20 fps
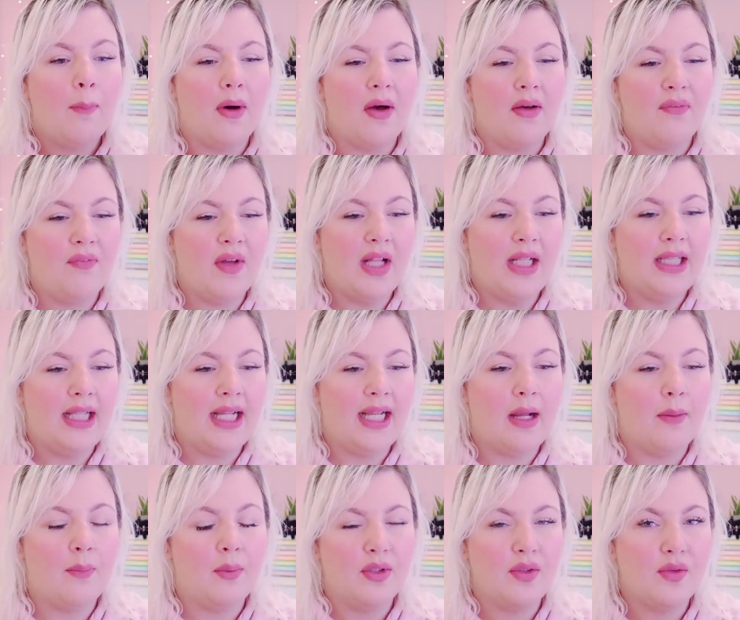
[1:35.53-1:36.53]
but I felt like
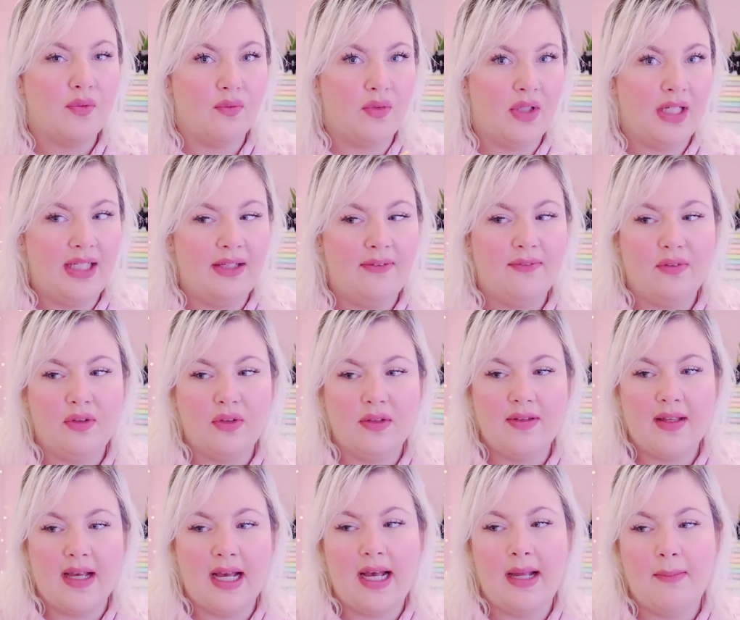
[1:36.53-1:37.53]
I wasn't really full
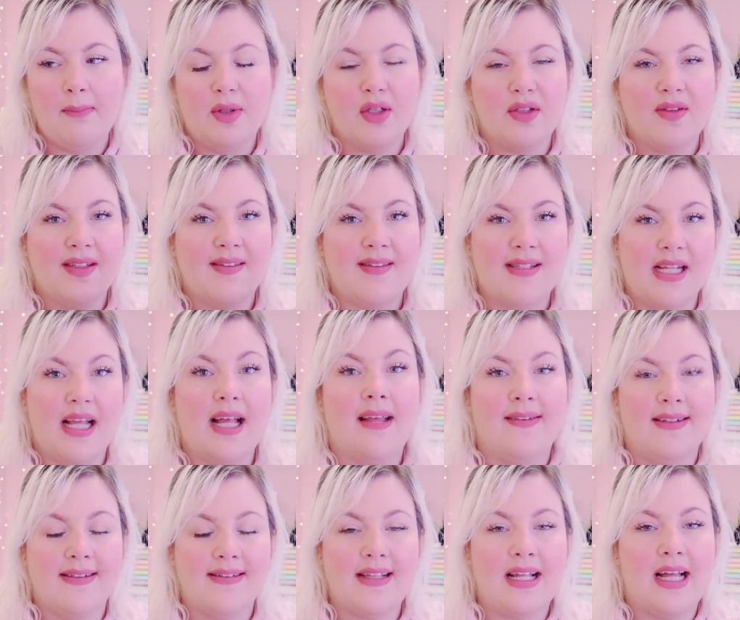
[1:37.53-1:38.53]
time because I still had
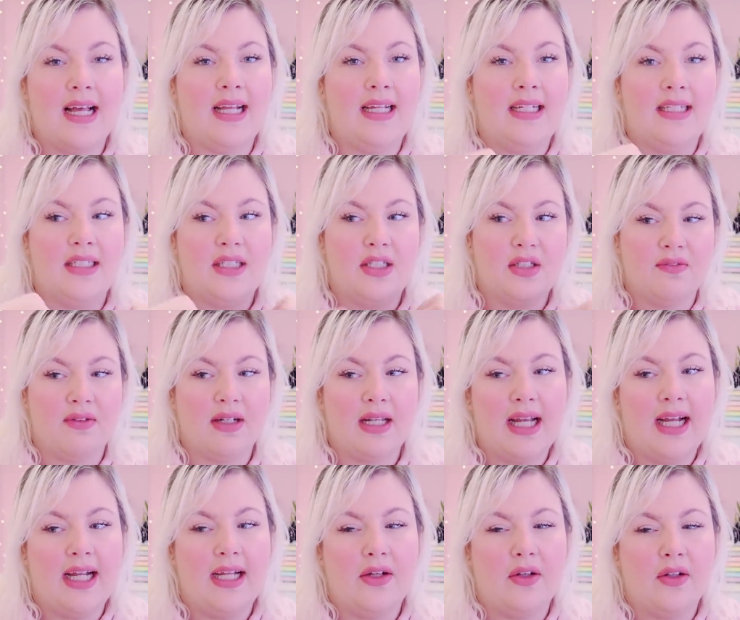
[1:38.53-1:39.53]
this client to
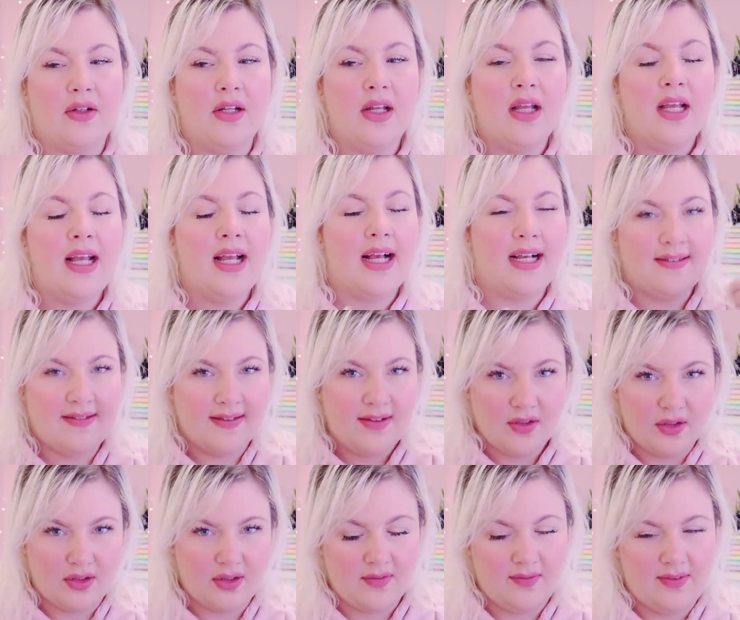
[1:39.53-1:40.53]
rely on as a
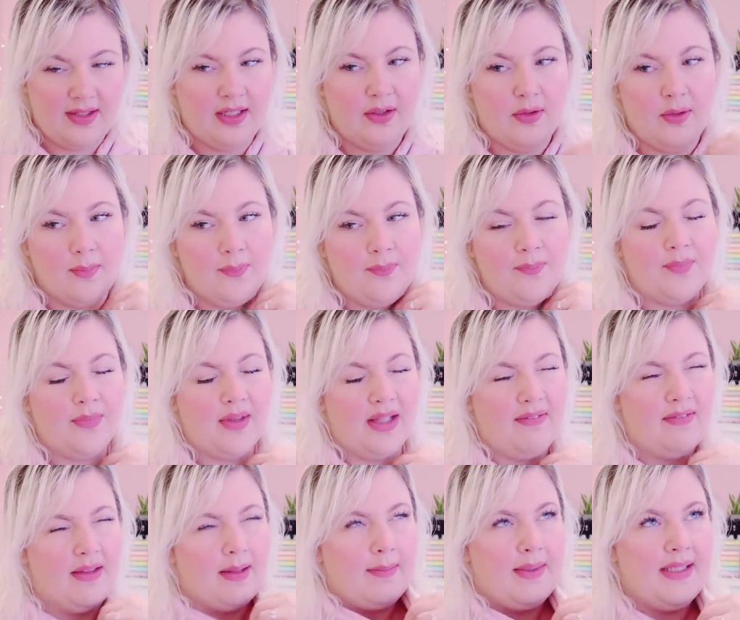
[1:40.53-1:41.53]
source of income,
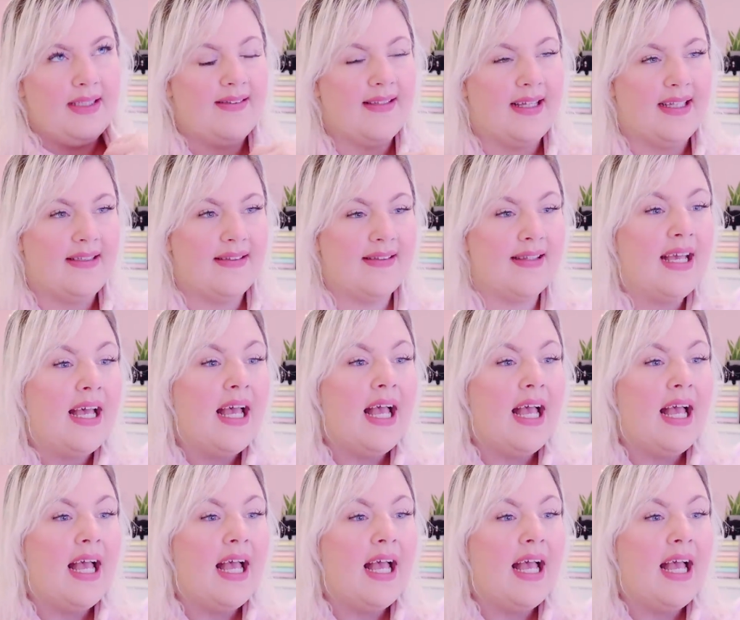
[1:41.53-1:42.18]
if that makes sense.